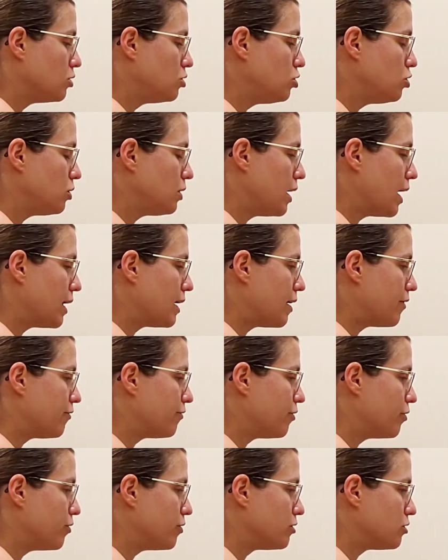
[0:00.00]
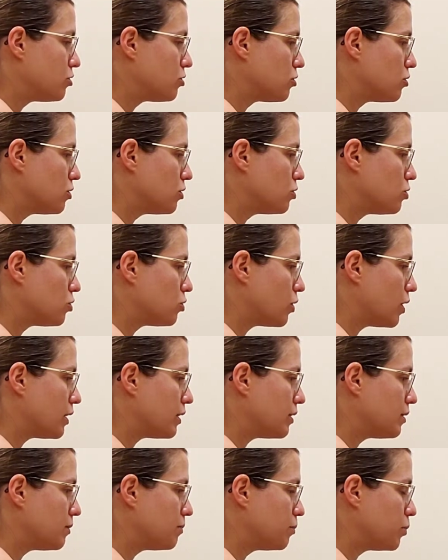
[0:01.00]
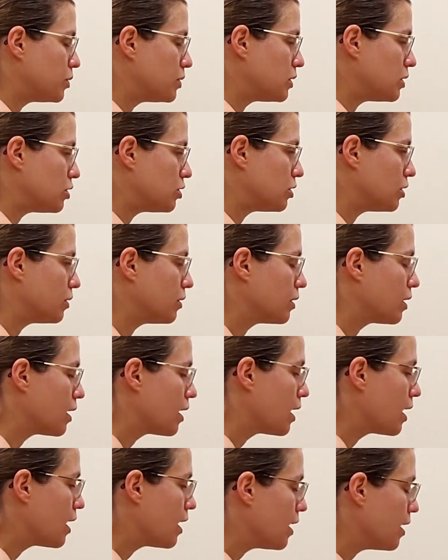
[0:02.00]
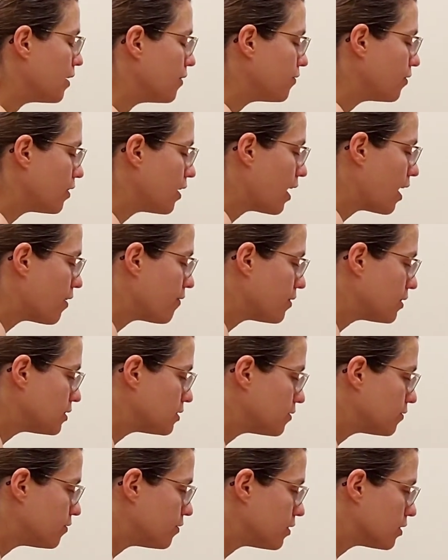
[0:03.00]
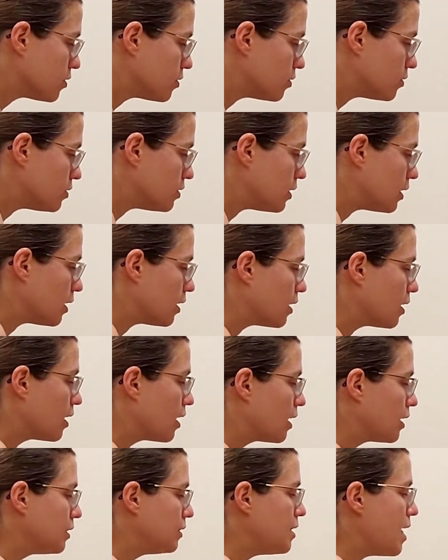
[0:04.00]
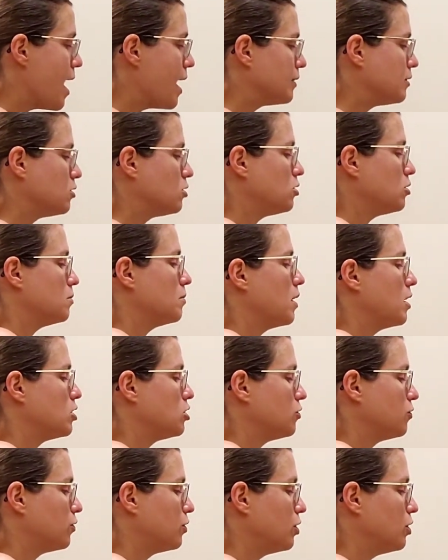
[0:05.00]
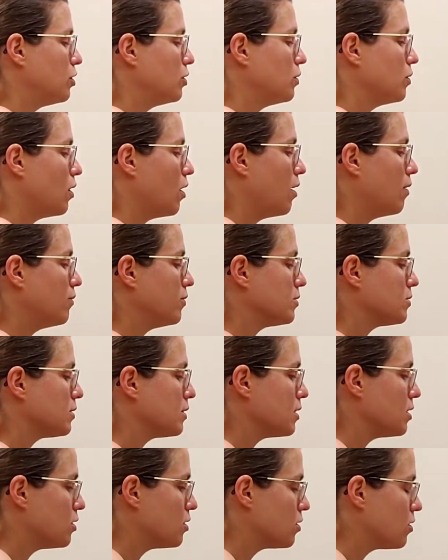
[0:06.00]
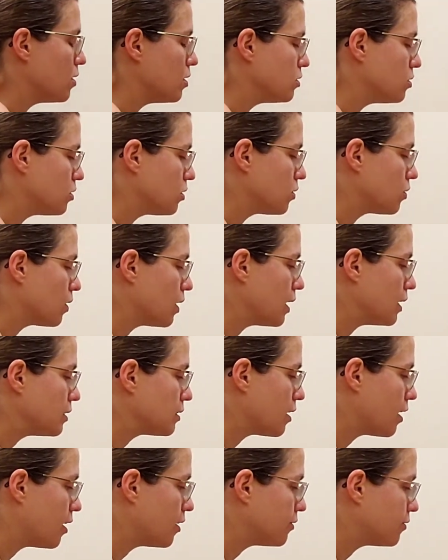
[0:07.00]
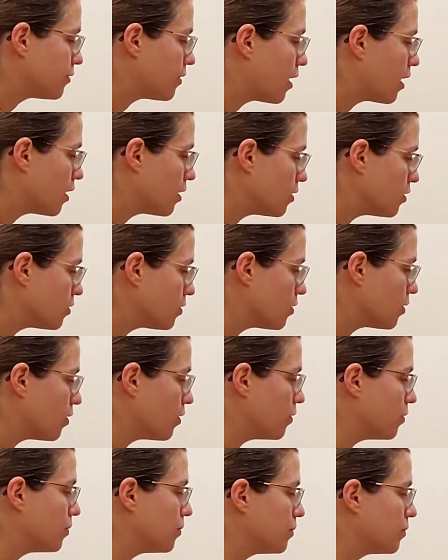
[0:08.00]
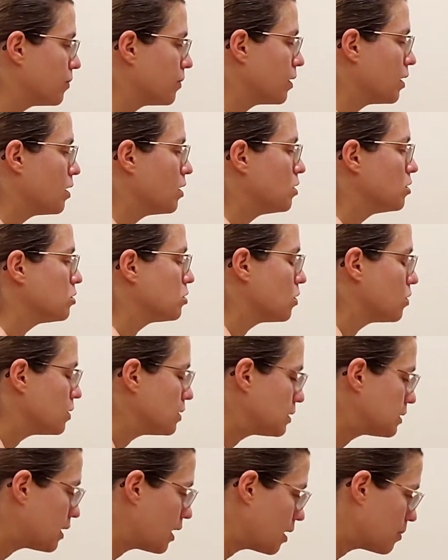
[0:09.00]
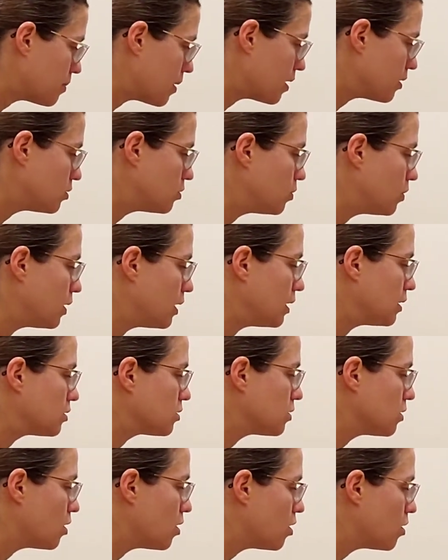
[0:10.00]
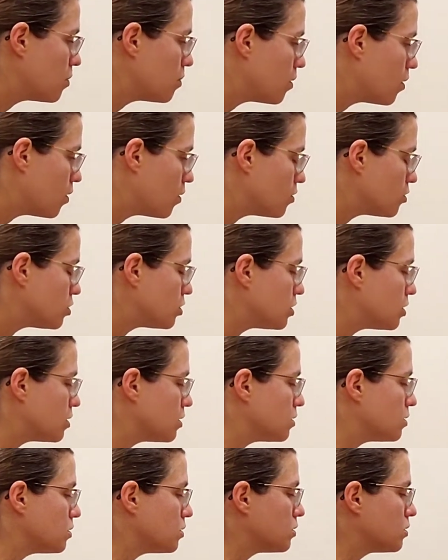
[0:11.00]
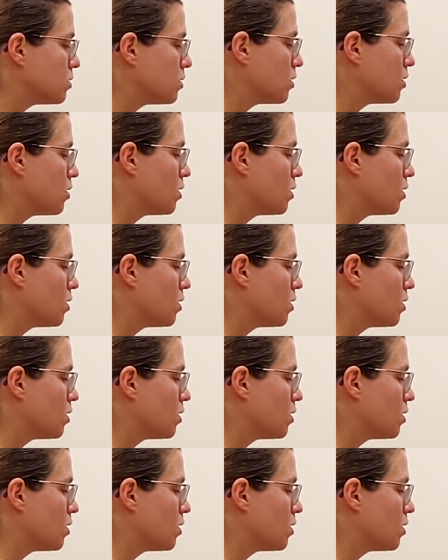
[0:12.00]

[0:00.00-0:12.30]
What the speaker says: to get a full straight position. If you're having difficulty, that's too much for you, obviously you're going to grade how far you go. So we start by doing slow motions